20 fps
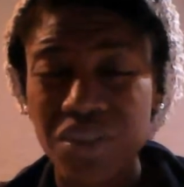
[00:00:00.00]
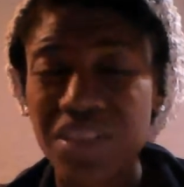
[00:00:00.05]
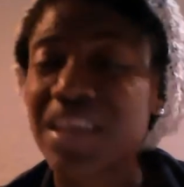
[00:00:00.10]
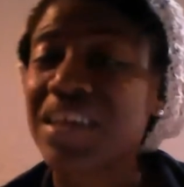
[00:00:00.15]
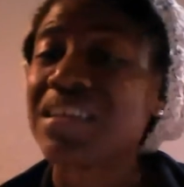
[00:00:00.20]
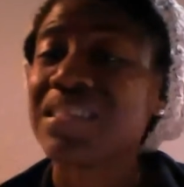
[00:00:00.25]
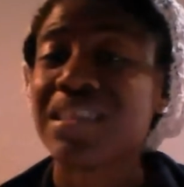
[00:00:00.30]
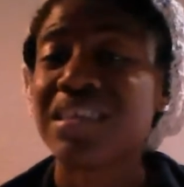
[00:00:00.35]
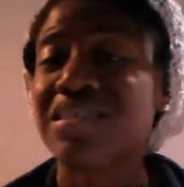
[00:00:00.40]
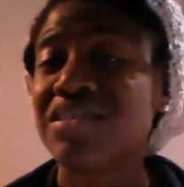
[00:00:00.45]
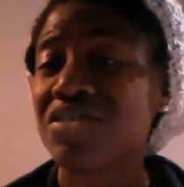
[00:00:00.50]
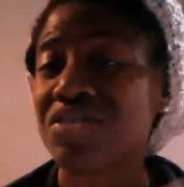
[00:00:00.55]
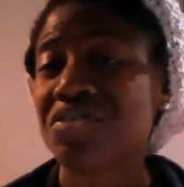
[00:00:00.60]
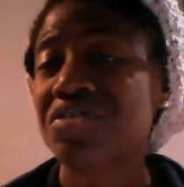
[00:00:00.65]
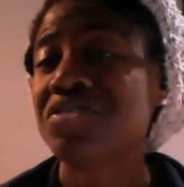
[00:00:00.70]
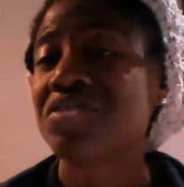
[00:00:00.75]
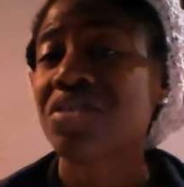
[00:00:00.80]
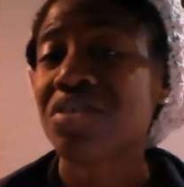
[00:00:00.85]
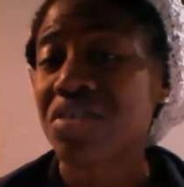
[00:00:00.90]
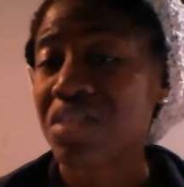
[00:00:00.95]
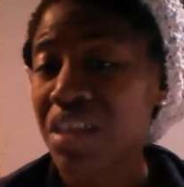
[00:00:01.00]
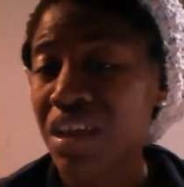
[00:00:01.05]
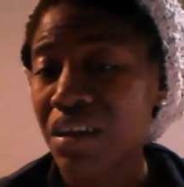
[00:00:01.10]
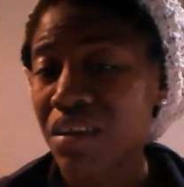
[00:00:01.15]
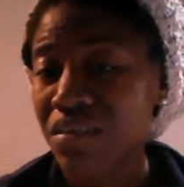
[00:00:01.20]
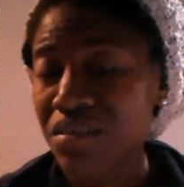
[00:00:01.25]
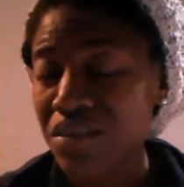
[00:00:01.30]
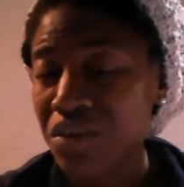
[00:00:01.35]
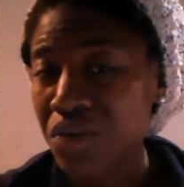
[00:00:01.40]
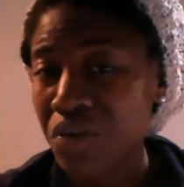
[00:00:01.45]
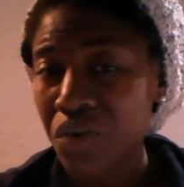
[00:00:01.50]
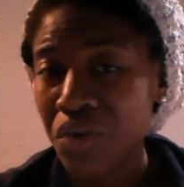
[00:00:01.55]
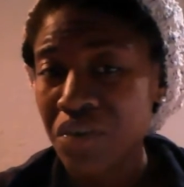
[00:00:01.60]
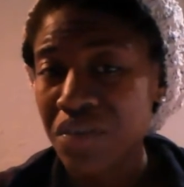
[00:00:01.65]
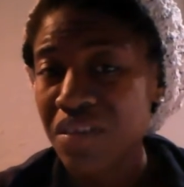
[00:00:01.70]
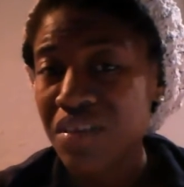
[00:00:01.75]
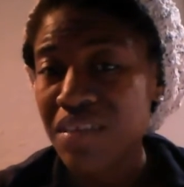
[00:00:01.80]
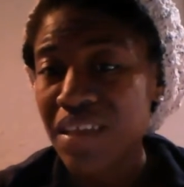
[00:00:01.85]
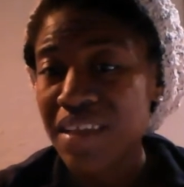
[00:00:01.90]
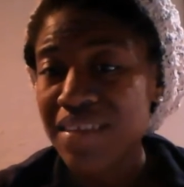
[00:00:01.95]
Like, let's just start there. You know,
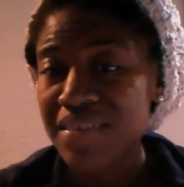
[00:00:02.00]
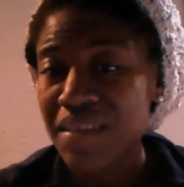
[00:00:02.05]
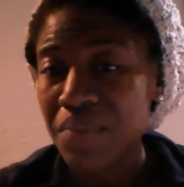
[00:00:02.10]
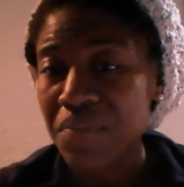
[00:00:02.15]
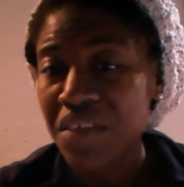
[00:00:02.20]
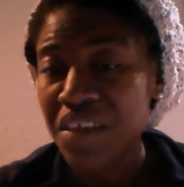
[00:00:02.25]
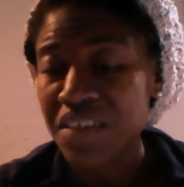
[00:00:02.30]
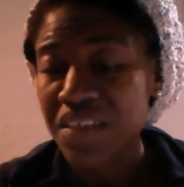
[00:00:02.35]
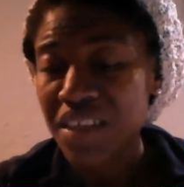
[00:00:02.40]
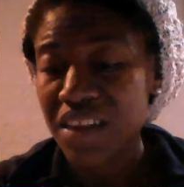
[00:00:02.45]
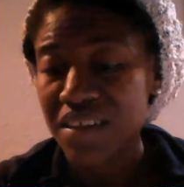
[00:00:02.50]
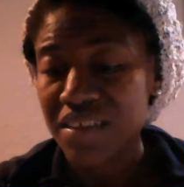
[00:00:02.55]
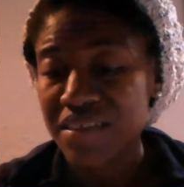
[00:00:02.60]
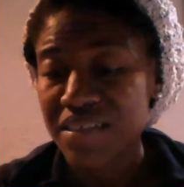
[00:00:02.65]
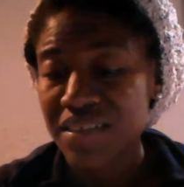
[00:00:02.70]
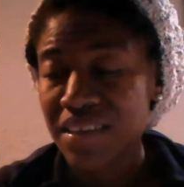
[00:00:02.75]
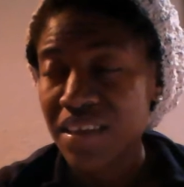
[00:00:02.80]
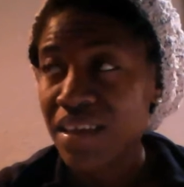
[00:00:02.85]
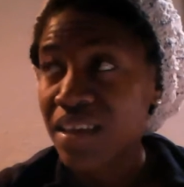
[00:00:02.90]
is that something that is